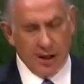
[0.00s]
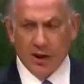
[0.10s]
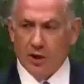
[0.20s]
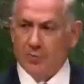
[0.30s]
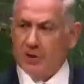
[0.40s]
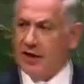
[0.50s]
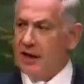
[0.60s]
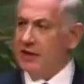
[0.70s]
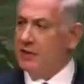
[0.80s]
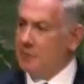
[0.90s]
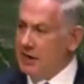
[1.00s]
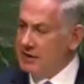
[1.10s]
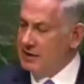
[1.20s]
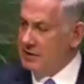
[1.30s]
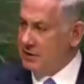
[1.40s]
To protect the
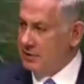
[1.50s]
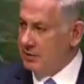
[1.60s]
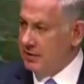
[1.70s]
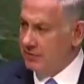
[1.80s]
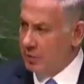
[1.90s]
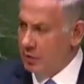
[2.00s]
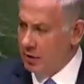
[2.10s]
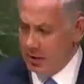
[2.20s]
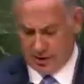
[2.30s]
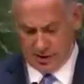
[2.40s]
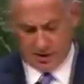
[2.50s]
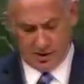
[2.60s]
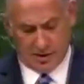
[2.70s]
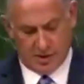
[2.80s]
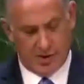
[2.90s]
peace and security of the world,
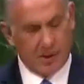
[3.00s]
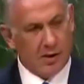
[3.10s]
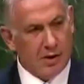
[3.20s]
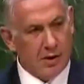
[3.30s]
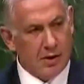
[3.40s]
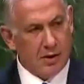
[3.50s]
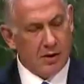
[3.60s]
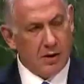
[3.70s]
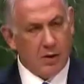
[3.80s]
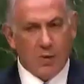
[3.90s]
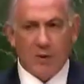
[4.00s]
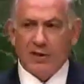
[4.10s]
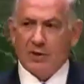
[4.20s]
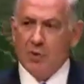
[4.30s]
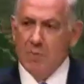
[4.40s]
we
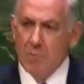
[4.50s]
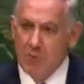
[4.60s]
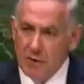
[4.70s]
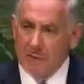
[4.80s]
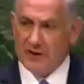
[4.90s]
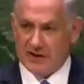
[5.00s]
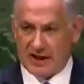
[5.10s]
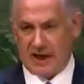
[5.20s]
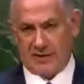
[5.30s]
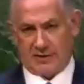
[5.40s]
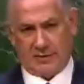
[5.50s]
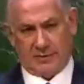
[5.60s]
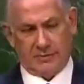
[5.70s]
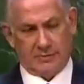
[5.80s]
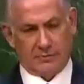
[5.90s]
must remove this cancer
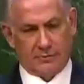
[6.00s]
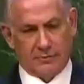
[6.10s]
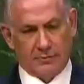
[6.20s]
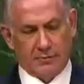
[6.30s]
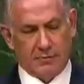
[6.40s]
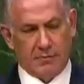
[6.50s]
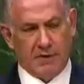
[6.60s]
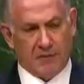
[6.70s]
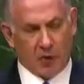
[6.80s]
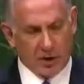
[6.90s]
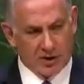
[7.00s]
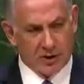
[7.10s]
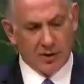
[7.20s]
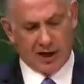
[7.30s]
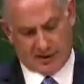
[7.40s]
before it's
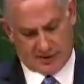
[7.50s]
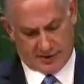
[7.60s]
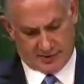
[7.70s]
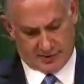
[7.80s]
too late.